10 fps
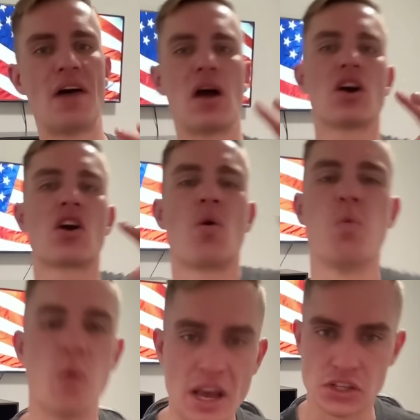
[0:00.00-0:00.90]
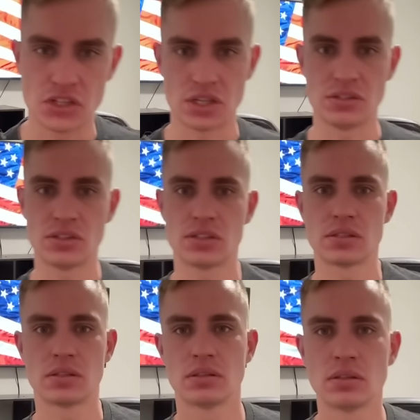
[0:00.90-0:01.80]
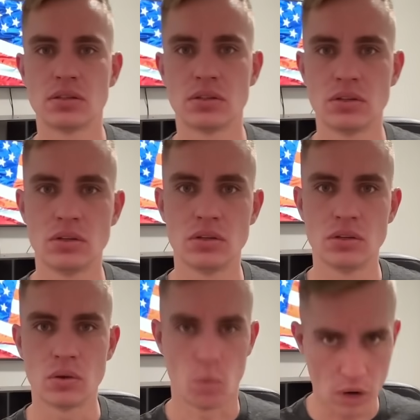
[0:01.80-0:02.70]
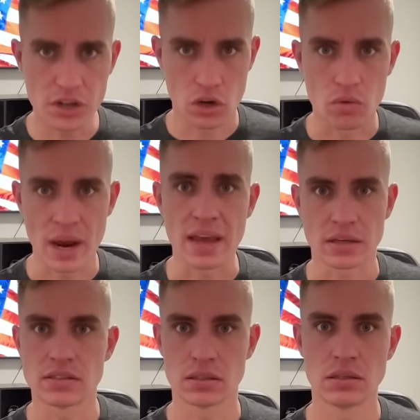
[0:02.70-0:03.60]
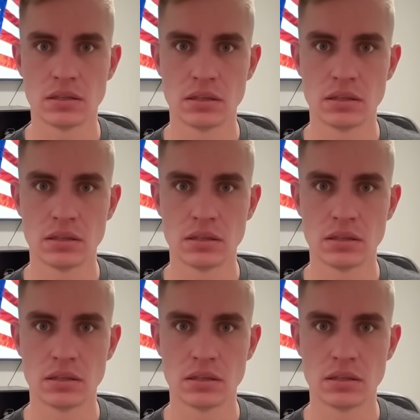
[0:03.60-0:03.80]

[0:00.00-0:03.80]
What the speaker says: of our questions, we're correct.